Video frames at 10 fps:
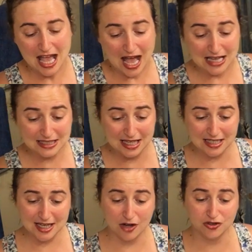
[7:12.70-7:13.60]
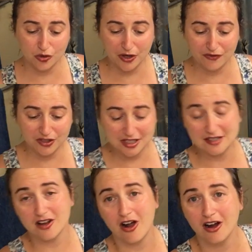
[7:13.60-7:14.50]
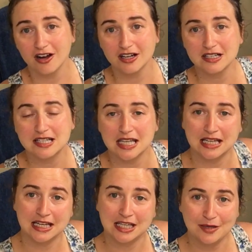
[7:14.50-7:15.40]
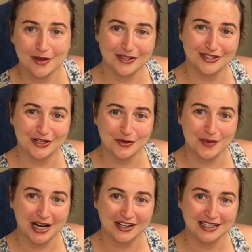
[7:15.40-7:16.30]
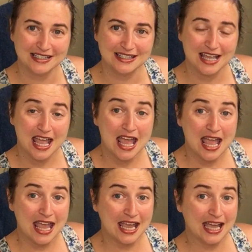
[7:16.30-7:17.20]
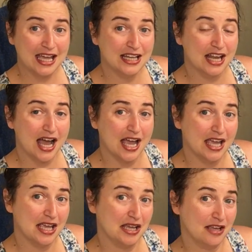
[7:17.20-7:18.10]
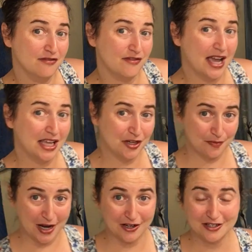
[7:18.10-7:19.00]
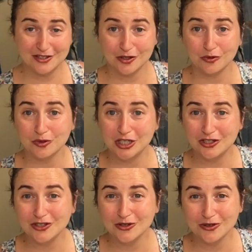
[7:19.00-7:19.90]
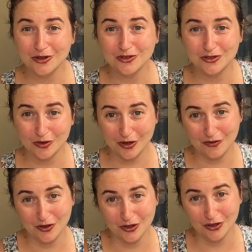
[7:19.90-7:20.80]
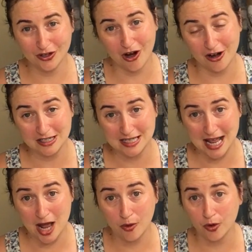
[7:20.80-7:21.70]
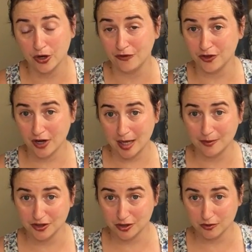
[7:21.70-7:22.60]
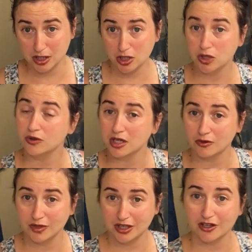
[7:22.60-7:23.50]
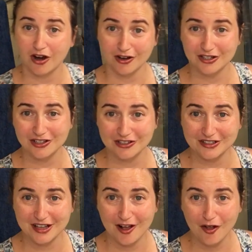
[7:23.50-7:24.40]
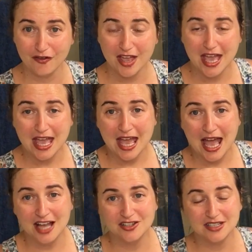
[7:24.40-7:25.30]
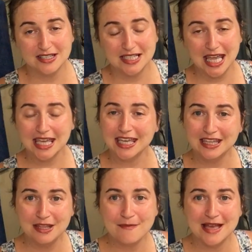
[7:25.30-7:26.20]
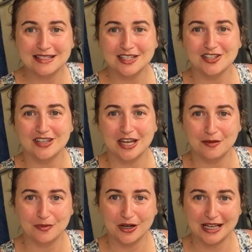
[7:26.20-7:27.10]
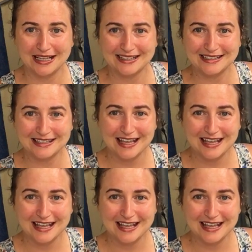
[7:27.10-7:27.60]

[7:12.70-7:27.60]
I sent out joyfulness cards in an email to your parents, and I invite your parents to read you those joyful cards now, or if you're able to read, you can read the card to yourself and just take in the message that it brings.